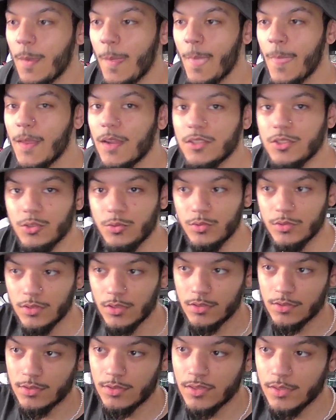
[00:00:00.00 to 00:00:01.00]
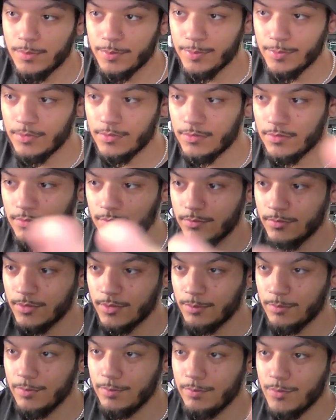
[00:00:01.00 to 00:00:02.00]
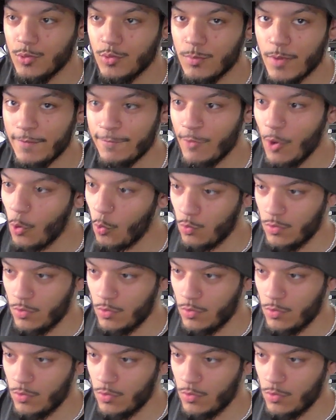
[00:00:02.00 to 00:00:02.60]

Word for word: I'll see you in the next clip. use my phone.